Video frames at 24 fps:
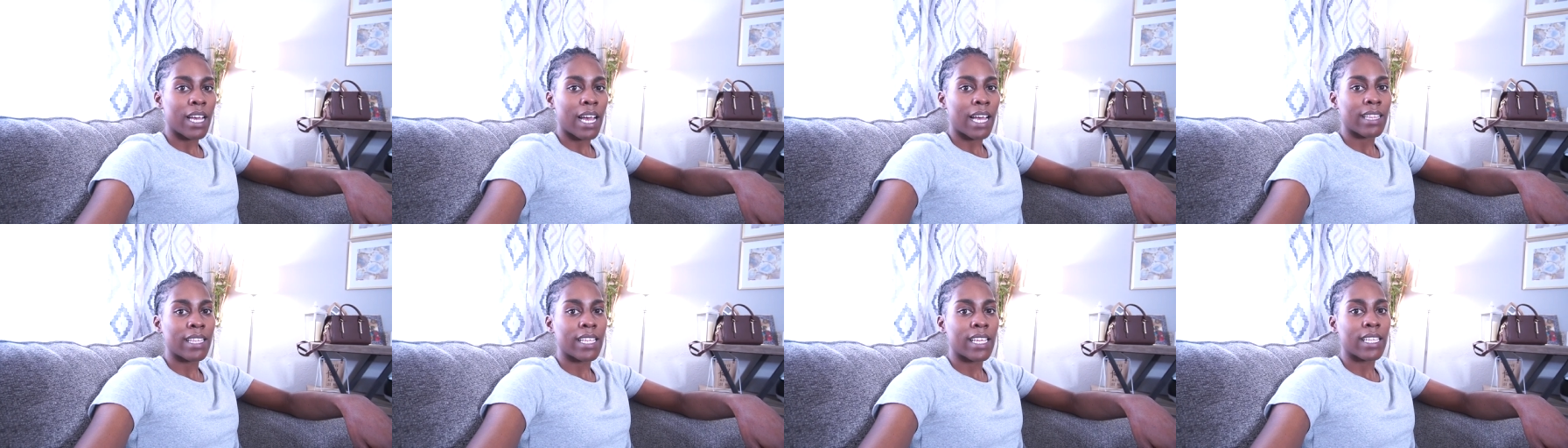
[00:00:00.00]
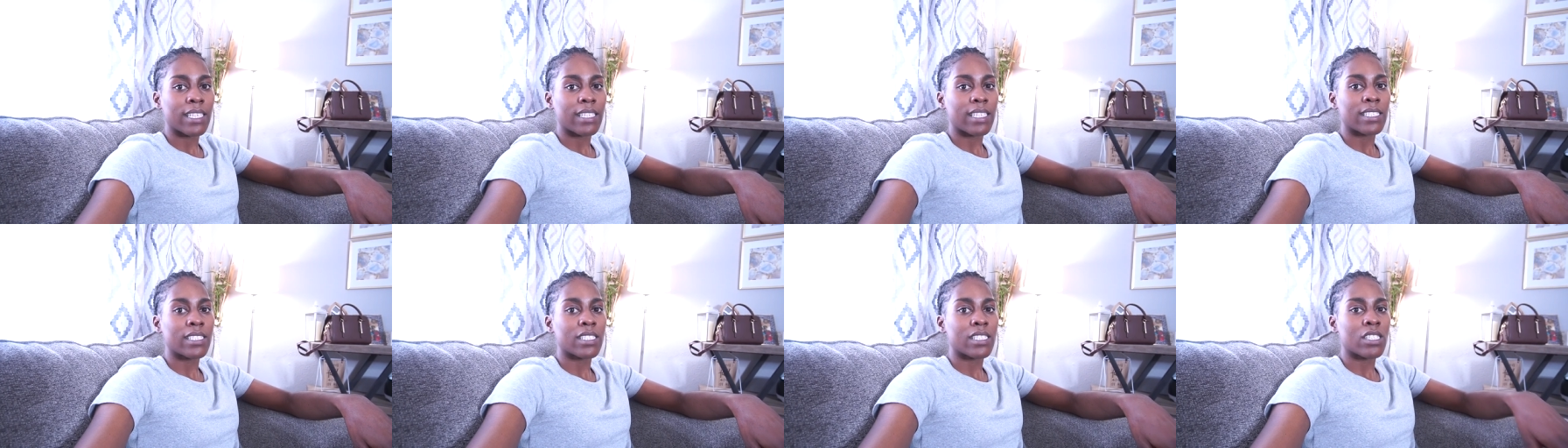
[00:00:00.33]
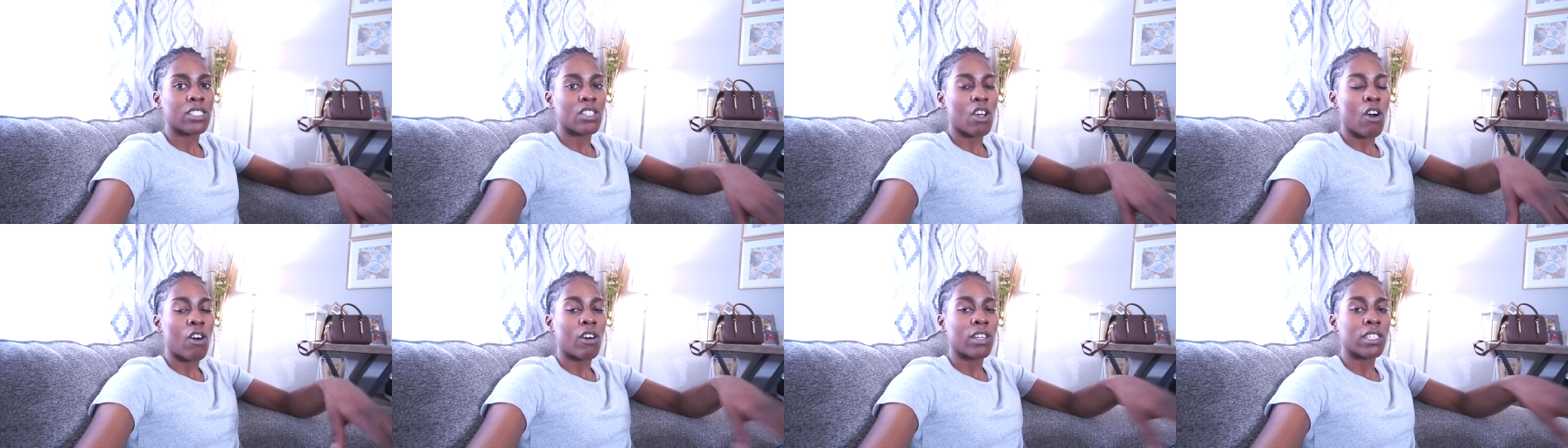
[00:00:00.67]
I think this
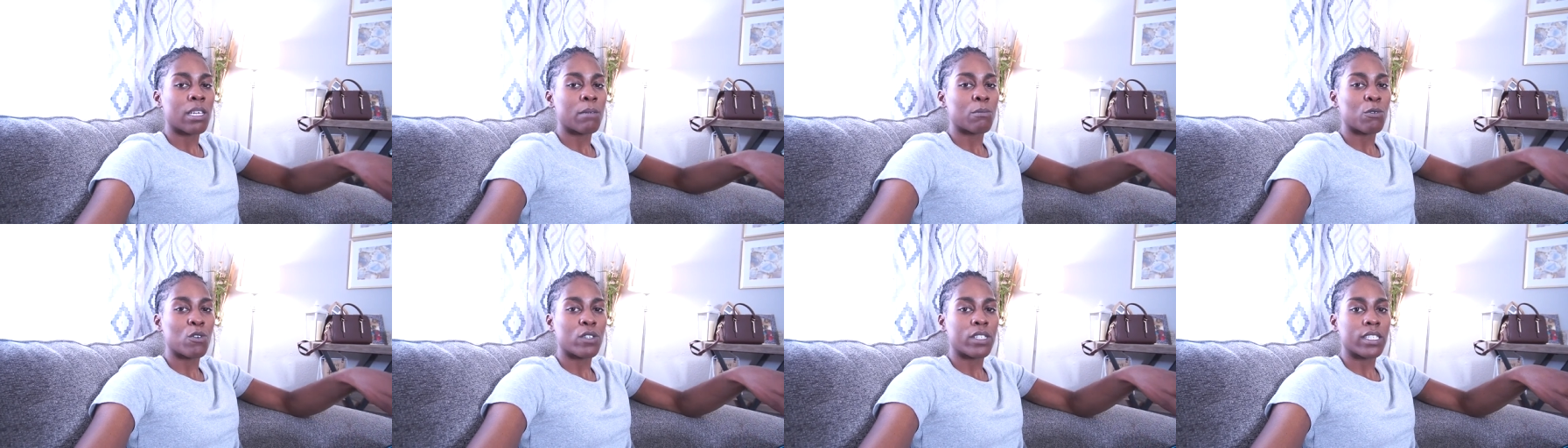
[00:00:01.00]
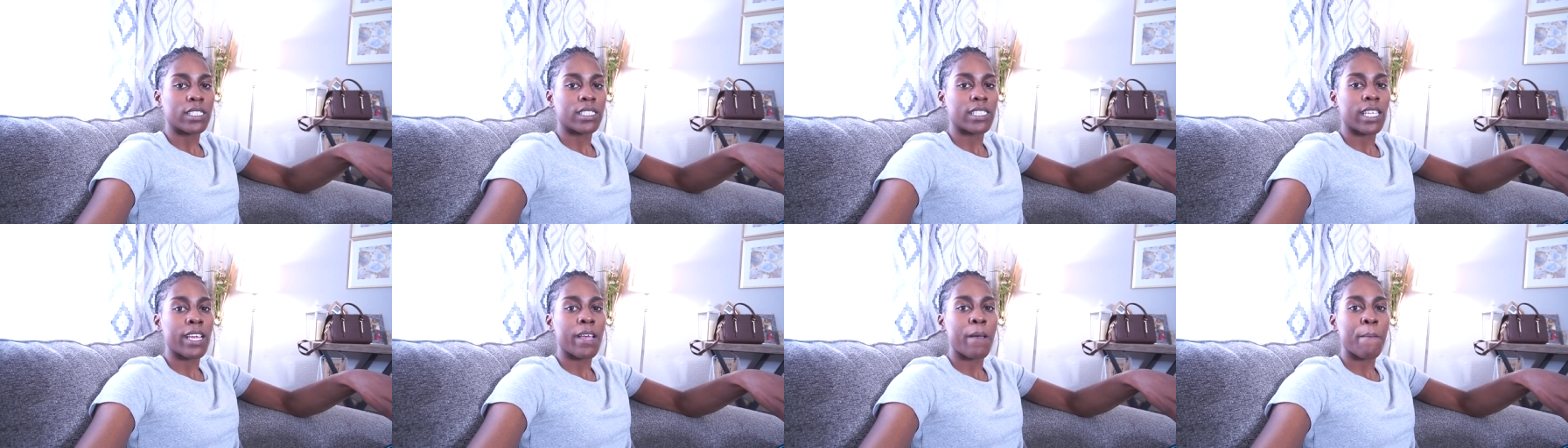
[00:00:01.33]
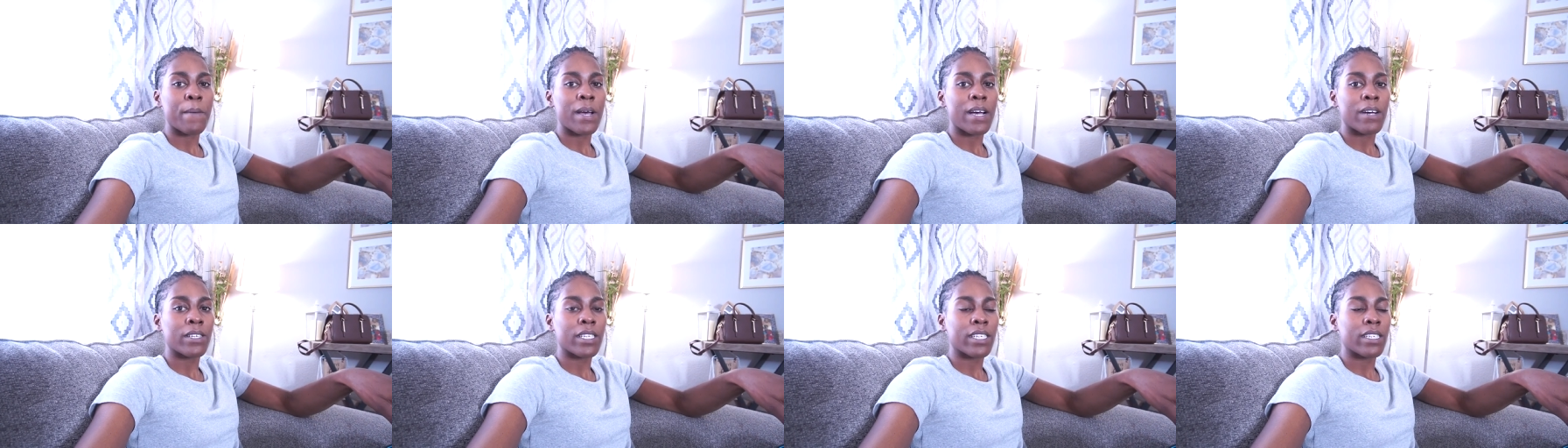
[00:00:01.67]
is all I'm going to say
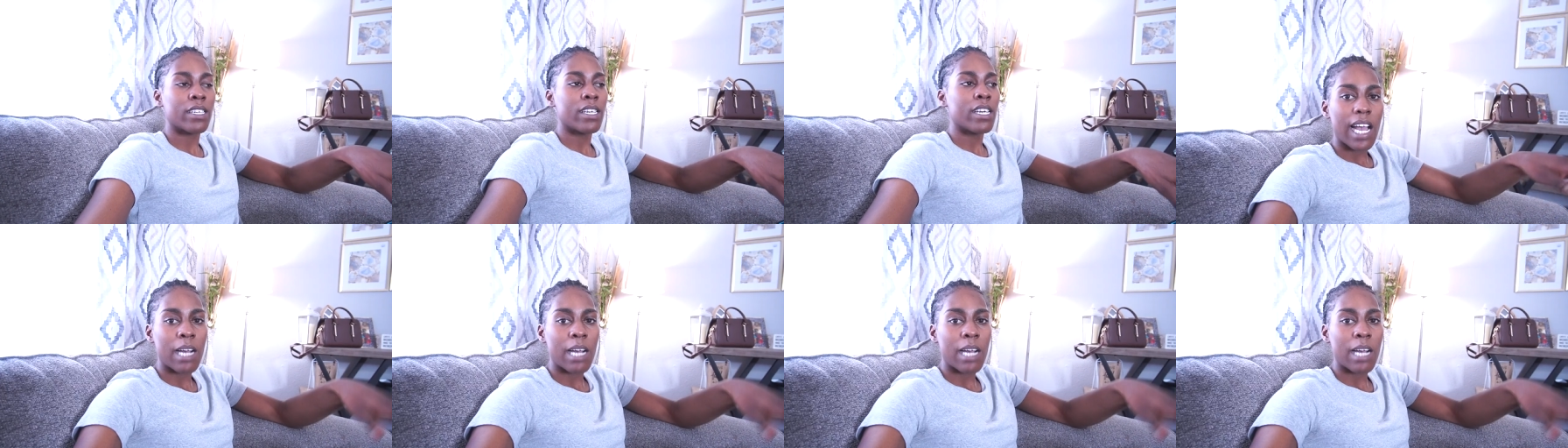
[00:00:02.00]
about it.